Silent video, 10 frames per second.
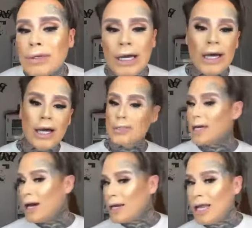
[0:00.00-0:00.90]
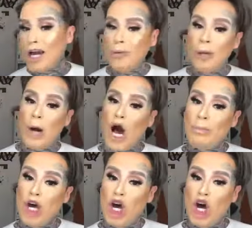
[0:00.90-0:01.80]
Yes, that highlighter be
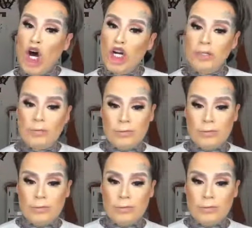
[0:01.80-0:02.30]
popping.